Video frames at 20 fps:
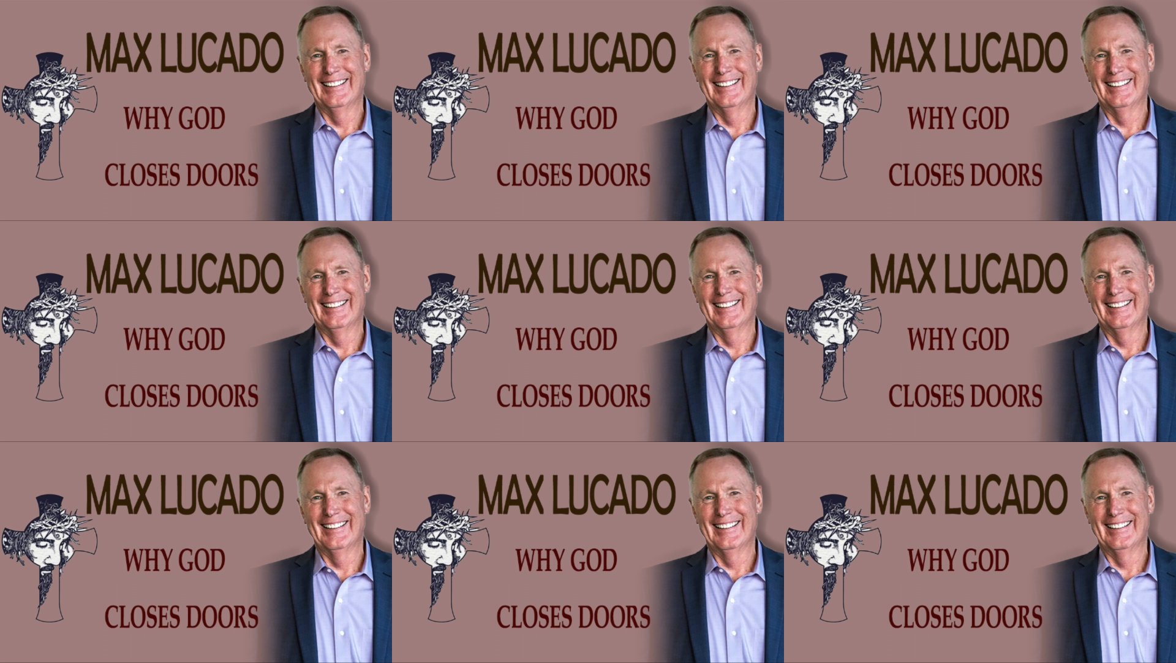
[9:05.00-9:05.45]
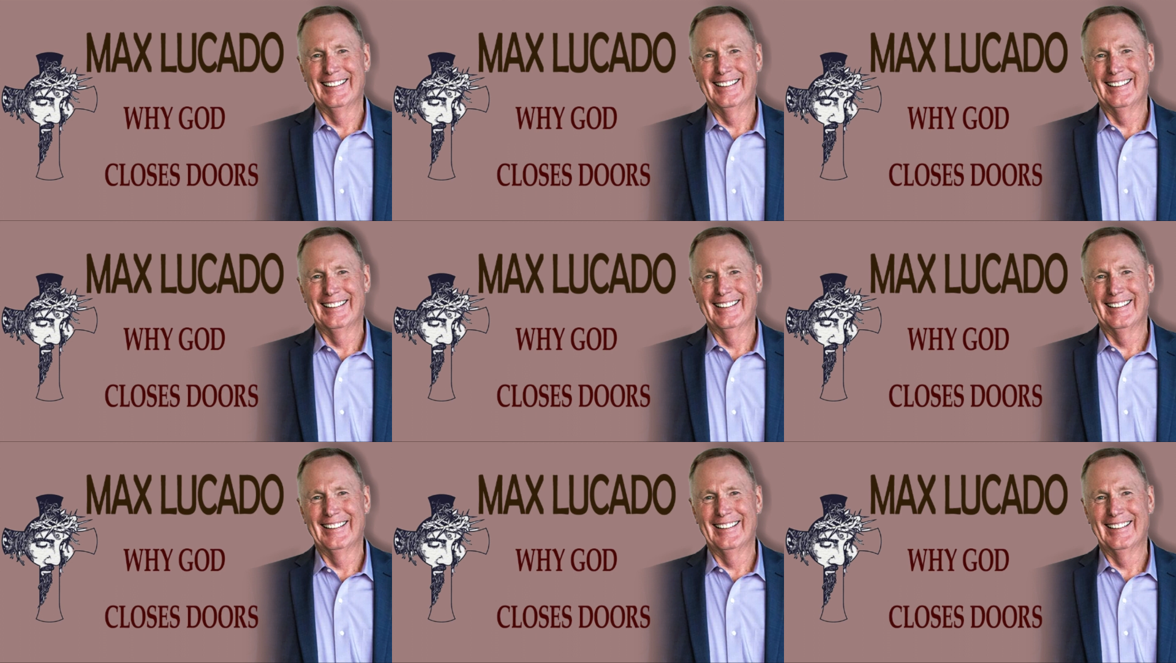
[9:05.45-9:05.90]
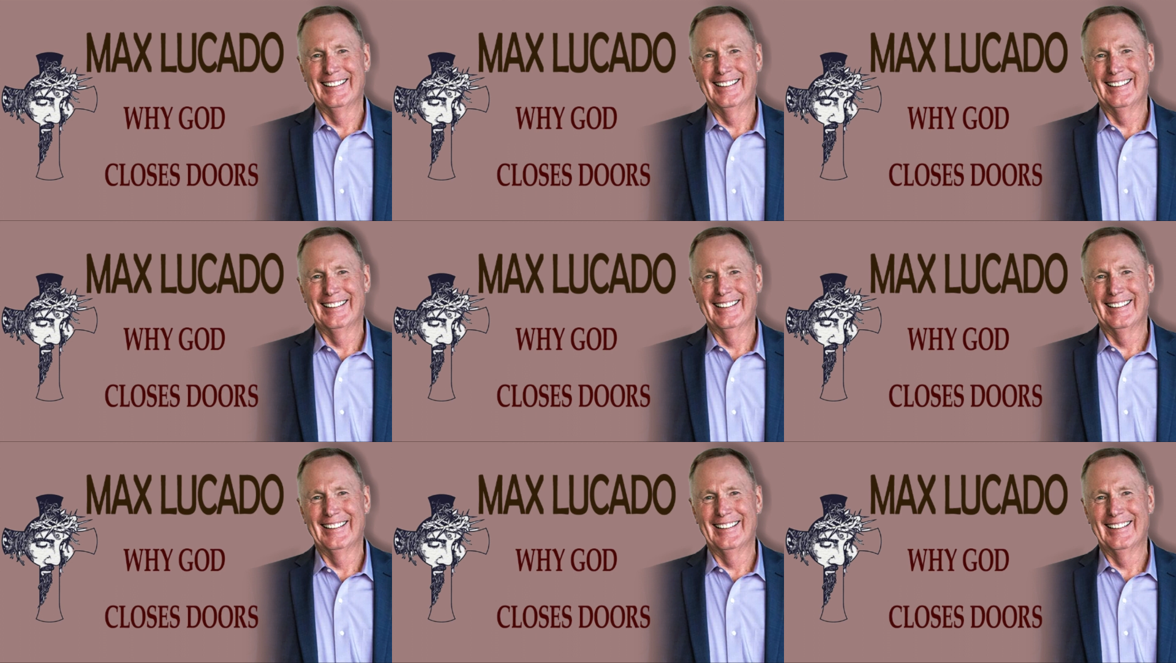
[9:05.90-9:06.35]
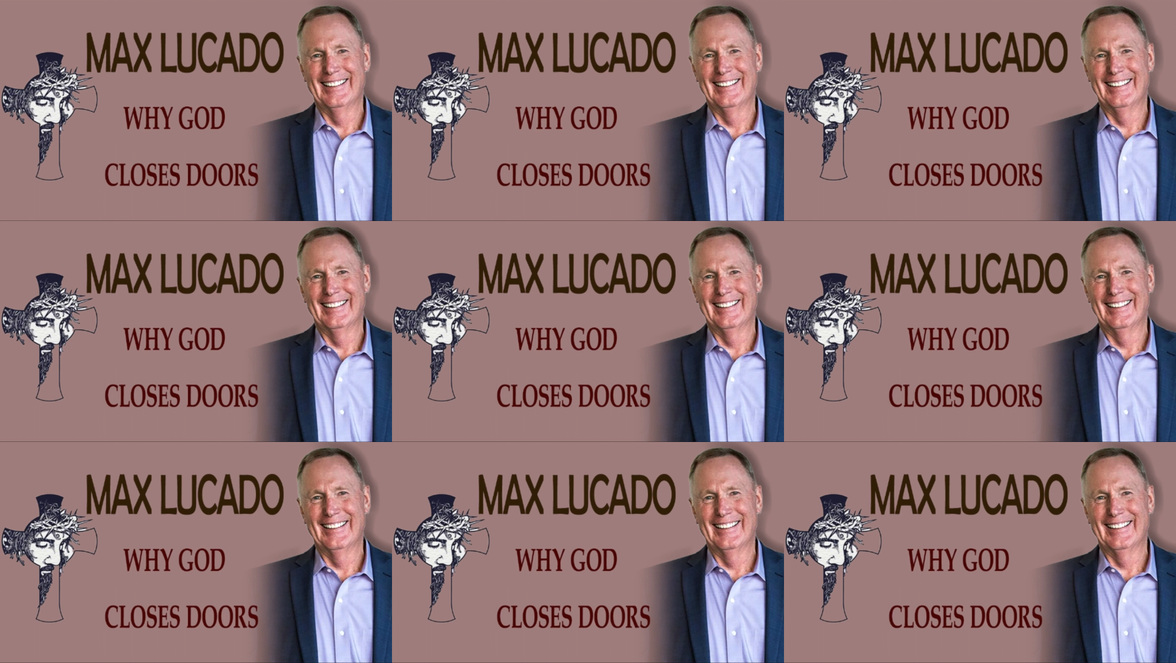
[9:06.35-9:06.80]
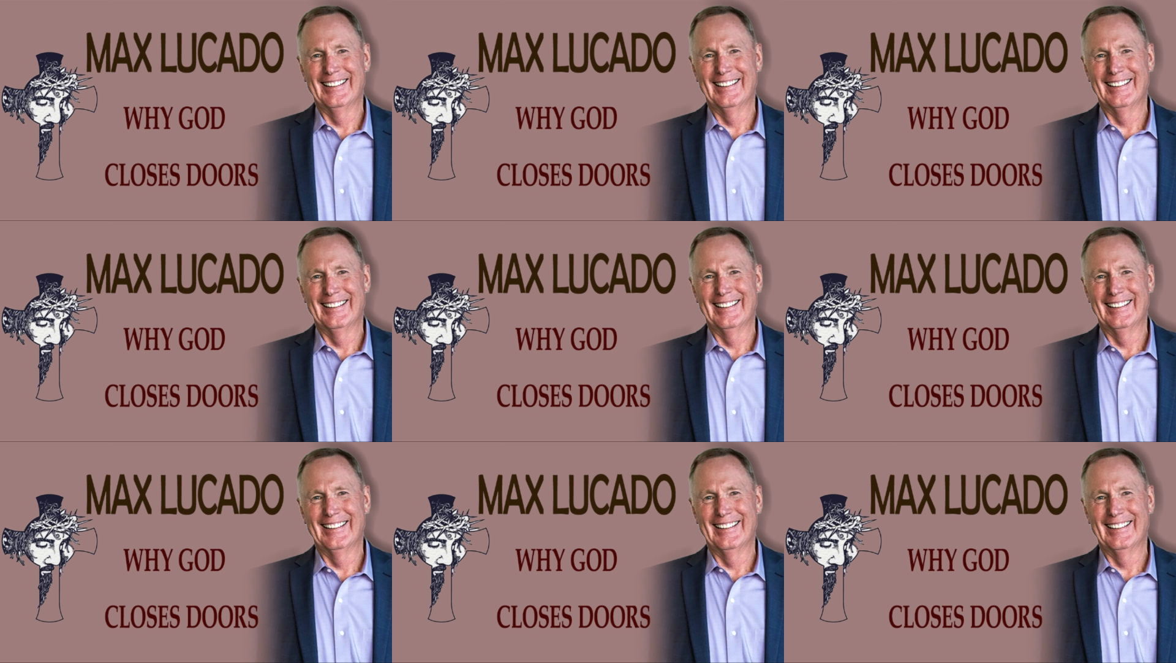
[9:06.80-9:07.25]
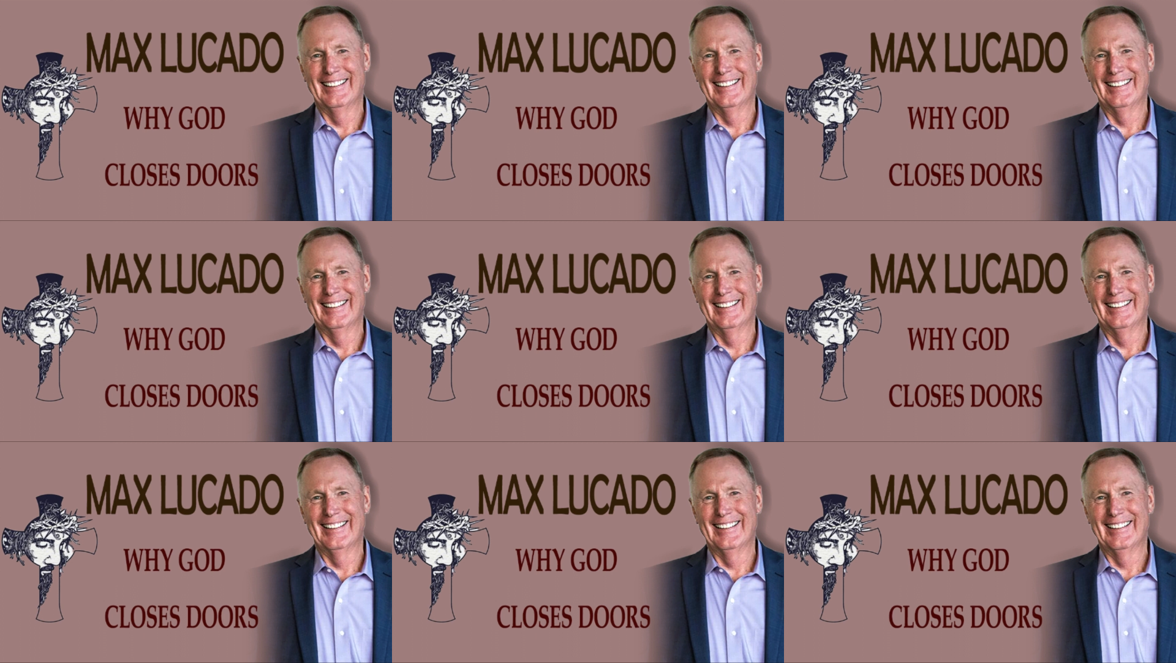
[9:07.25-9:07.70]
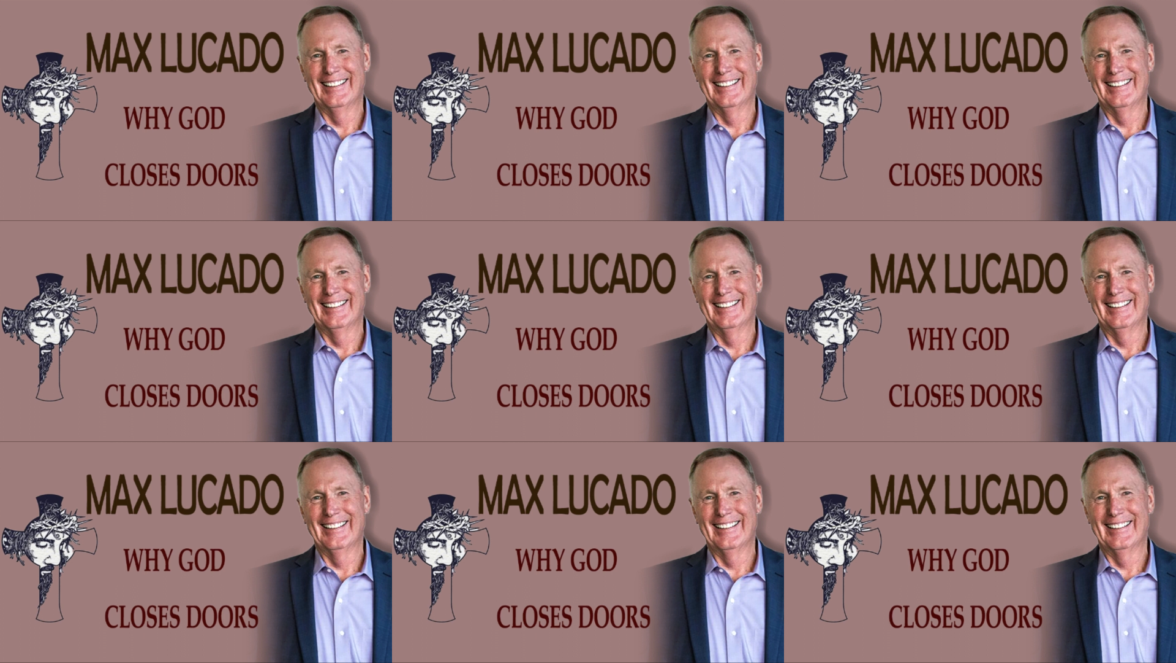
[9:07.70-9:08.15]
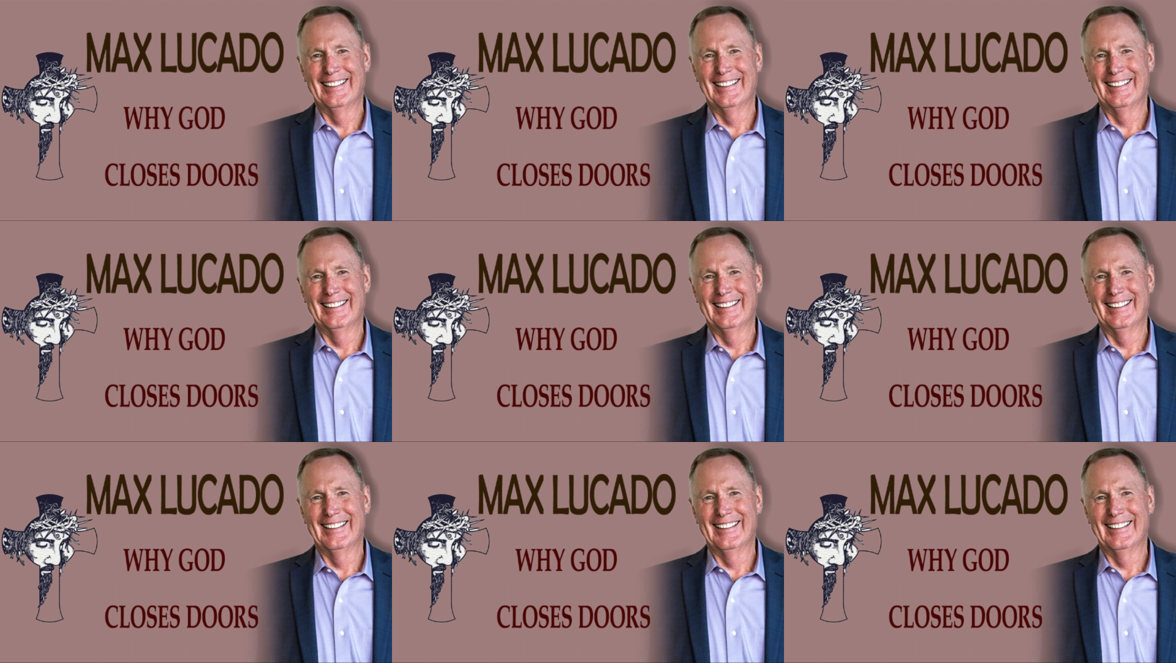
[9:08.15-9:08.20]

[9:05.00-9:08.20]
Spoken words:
[no speech]